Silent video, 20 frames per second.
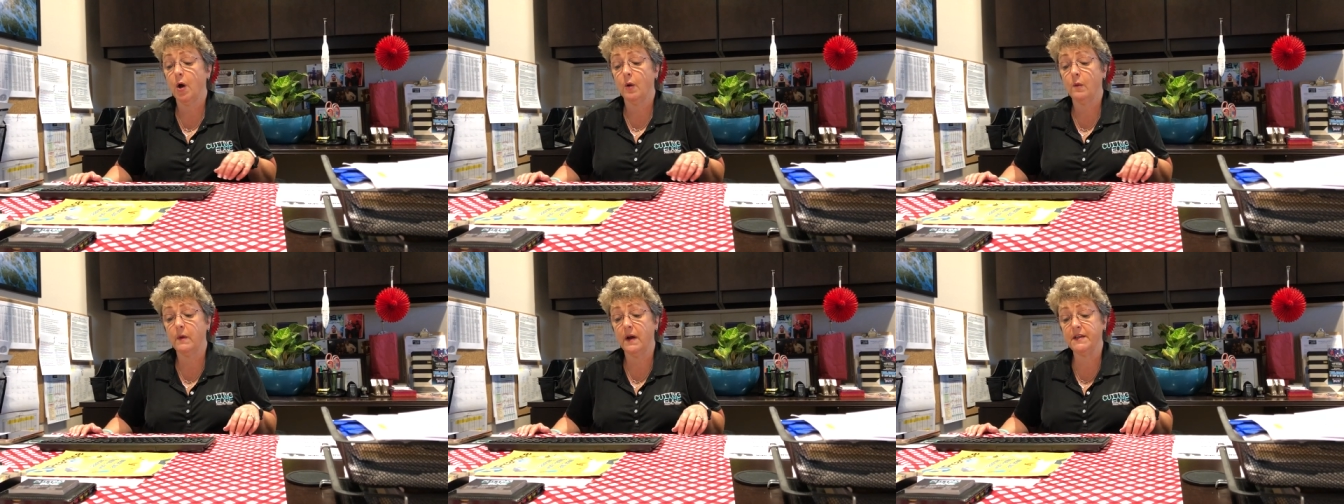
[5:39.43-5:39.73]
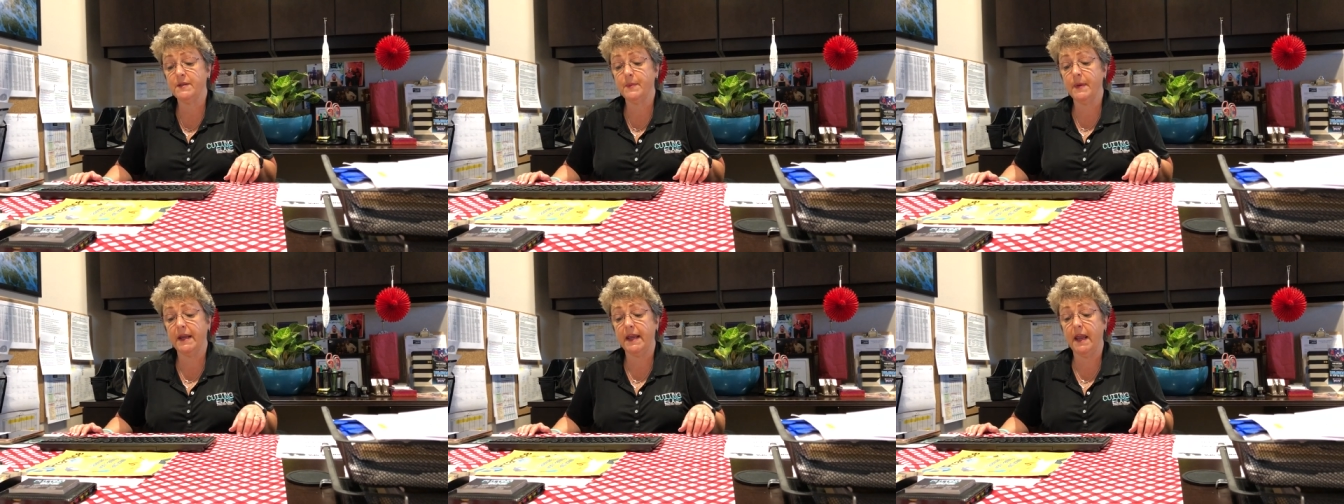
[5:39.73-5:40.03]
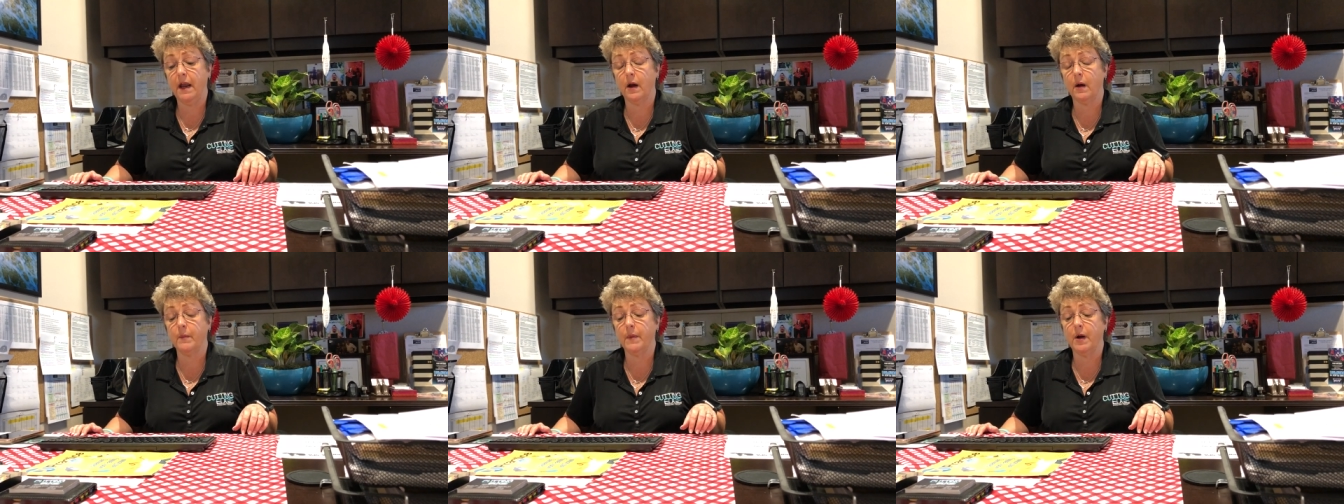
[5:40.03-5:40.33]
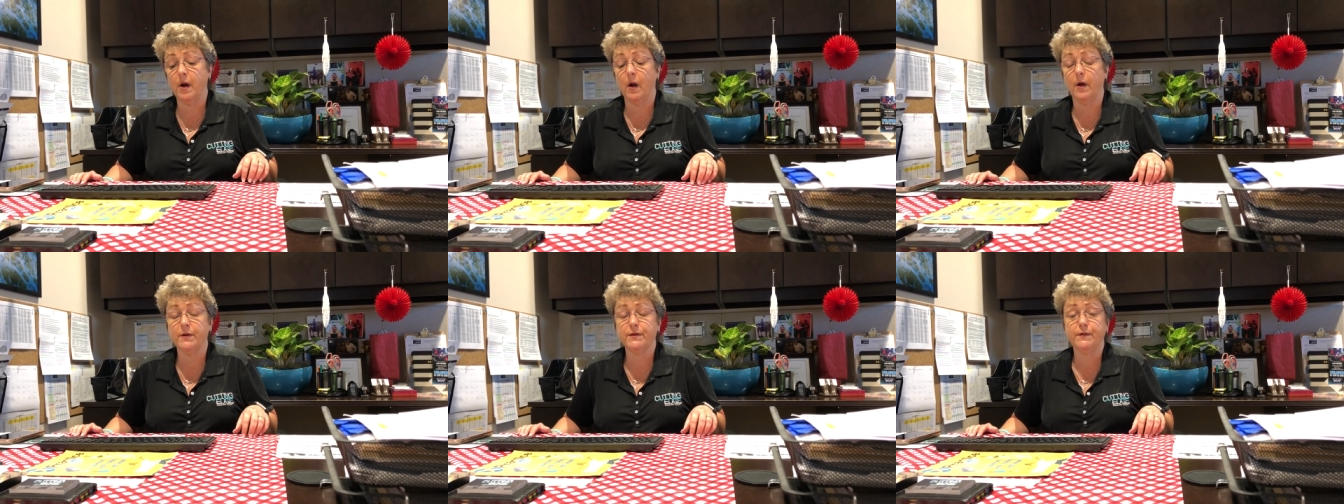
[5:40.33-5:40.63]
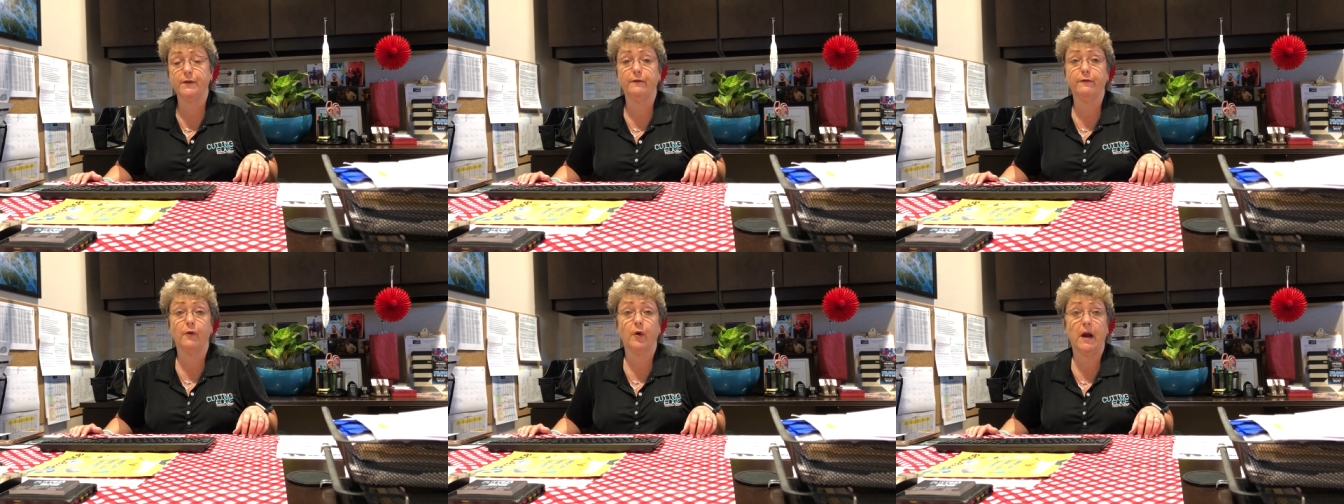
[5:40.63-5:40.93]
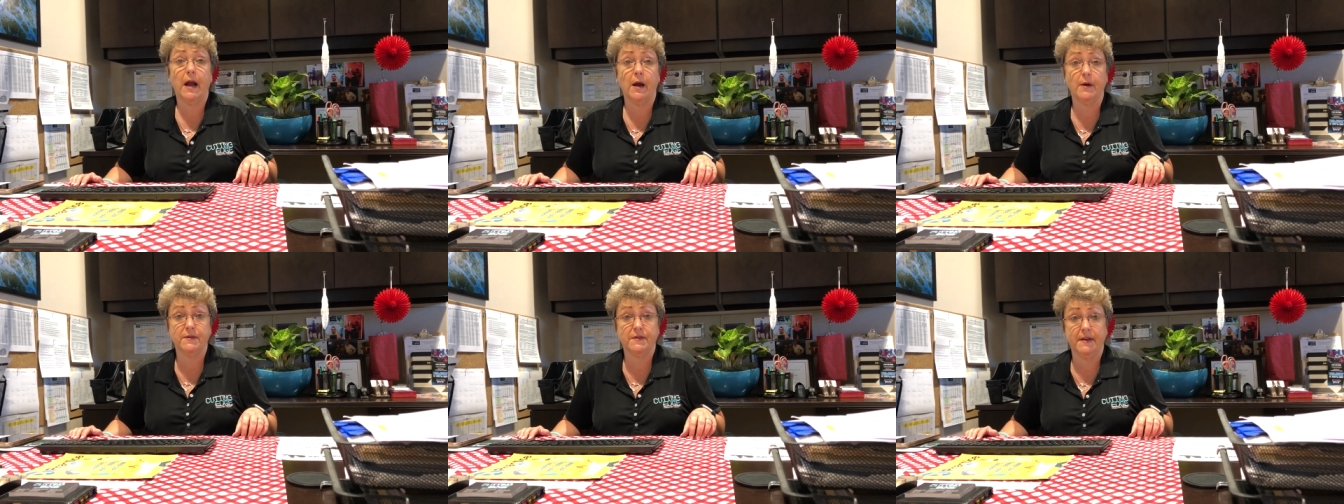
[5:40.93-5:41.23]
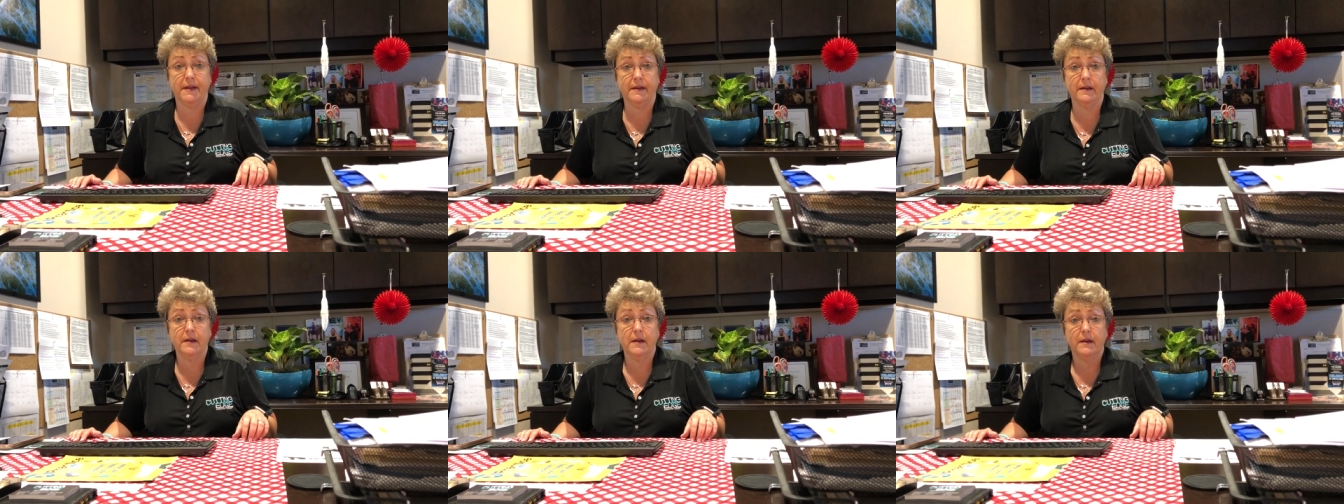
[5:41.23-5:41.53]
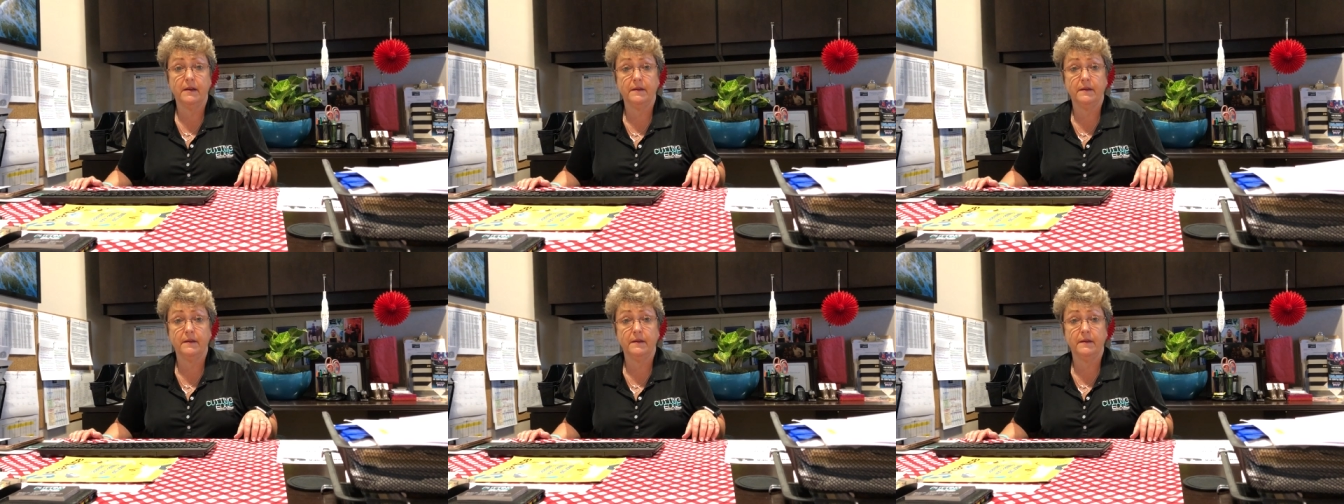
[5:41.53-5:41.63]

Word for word: respite care, but also for housing.